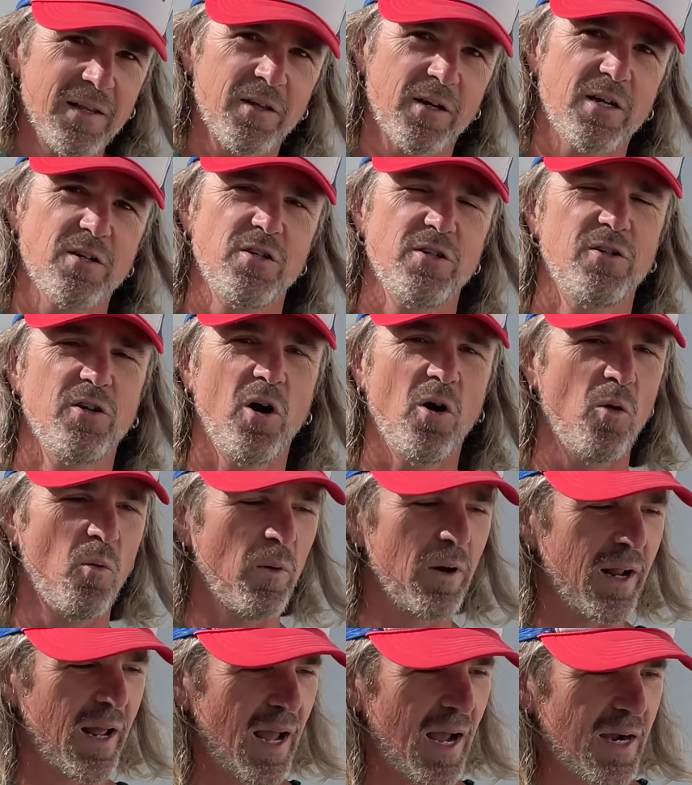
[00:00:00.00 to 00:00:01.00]
there because you don't
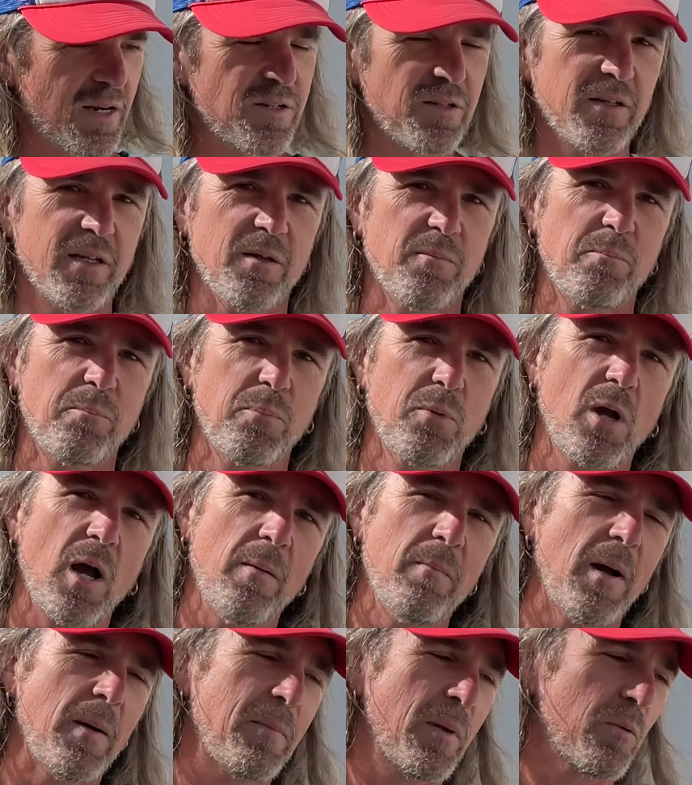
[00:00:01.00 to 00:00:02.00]
want to accidentally
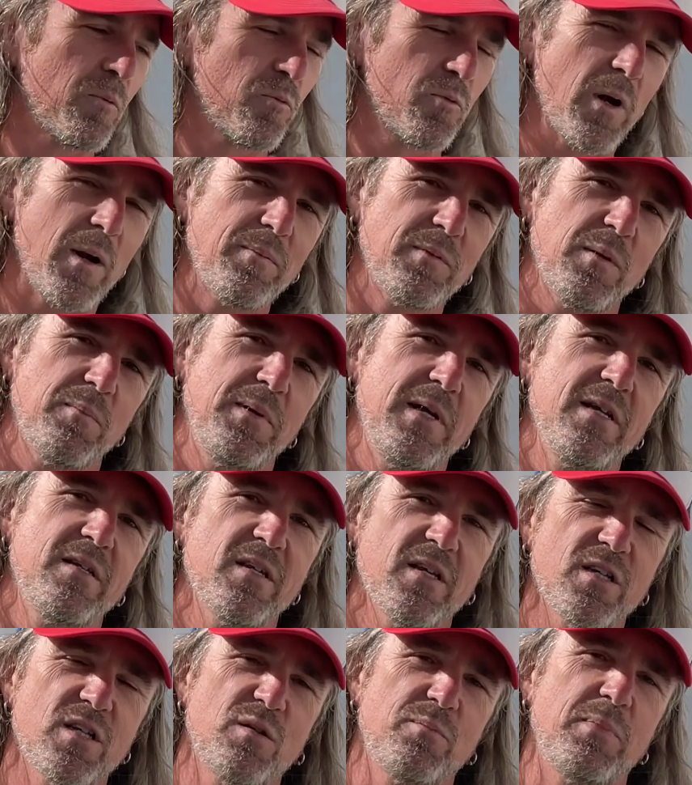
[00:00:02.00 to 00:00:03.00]
come up and rip the
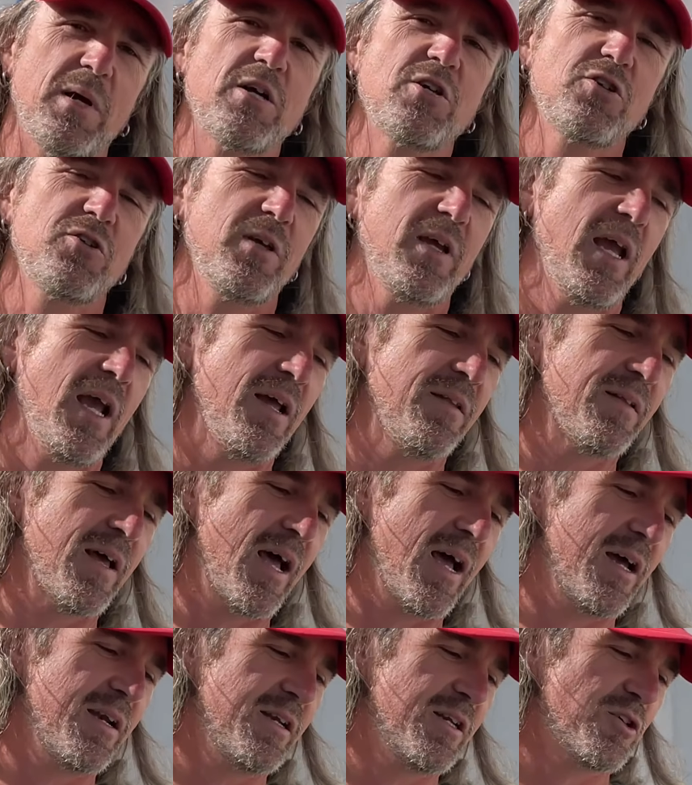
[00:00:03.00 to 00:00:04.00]
pizza, especially in
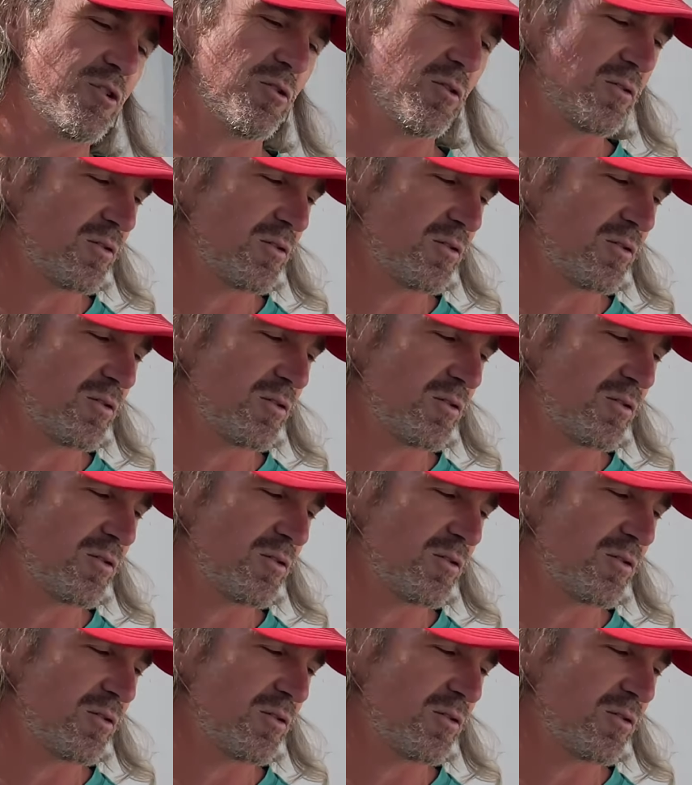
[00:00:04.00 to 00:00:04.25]
that initial